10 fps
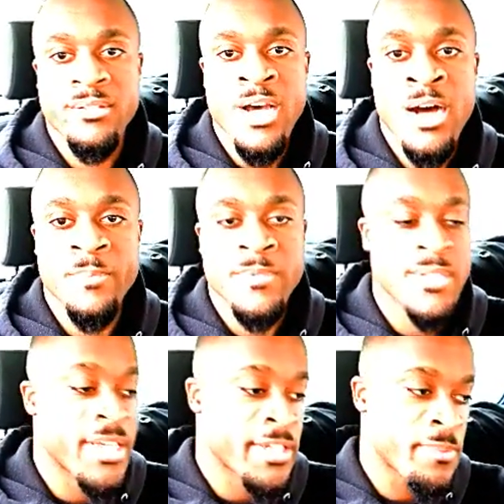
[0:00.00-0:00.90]
top
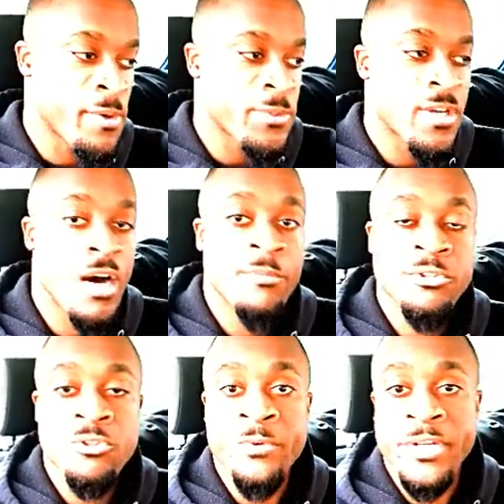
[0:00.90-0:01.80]
6 most
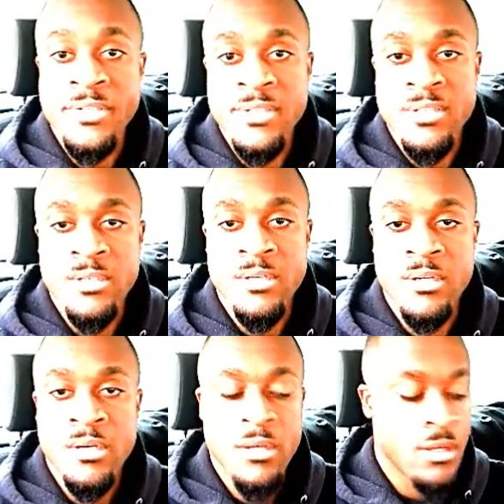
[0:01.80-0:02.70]
common trees
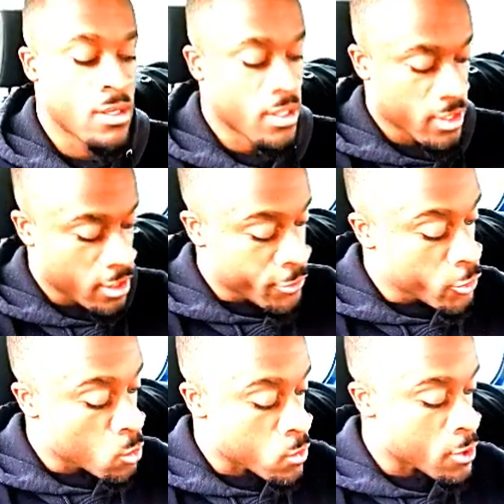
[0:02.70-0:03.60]
in
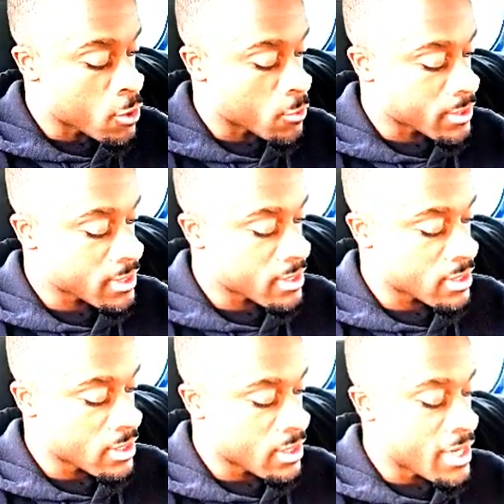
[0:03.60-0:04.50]
the world
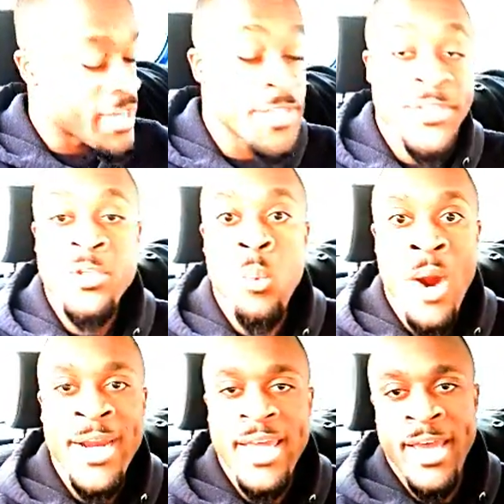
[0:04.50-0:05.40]
is the
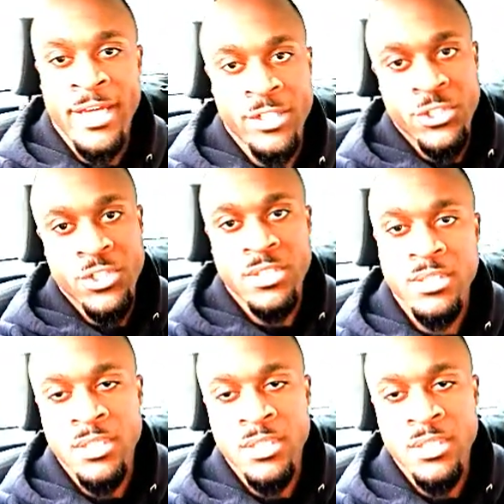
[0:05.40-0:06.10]
white ash.